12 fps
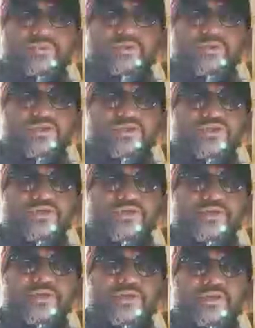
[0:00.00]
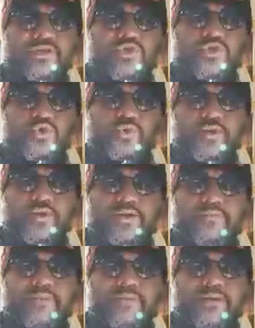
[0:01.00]
initiate a new and
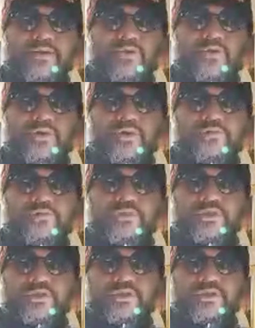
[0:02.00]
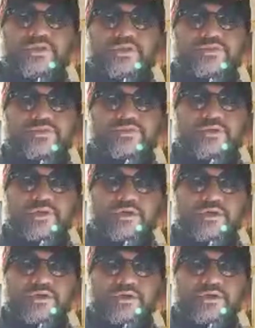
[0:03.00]
better order of things
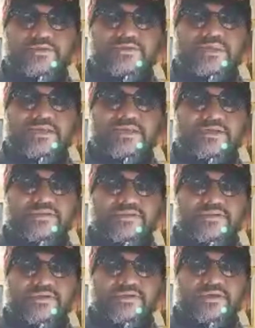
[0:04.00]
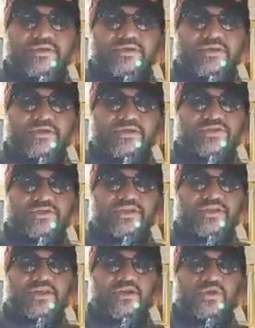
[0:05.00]
resulted in a
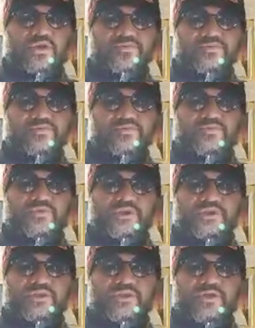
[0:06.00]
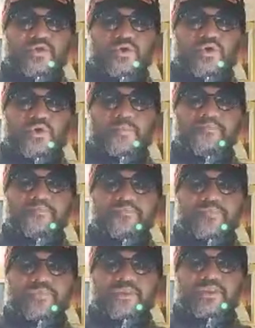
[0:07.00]
general collapse of faith and hope.
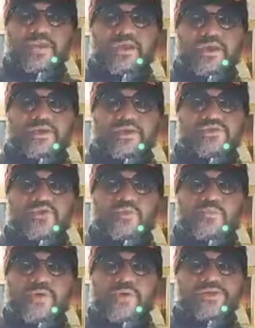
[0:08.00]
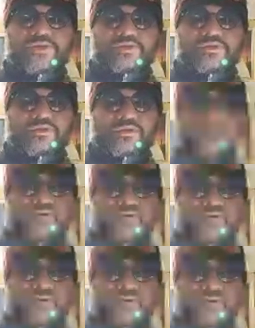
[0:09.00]
The age of
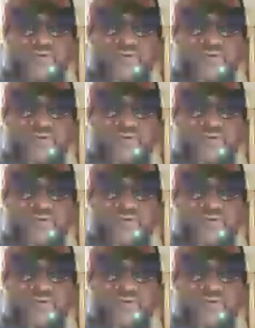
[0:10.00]
buoyancy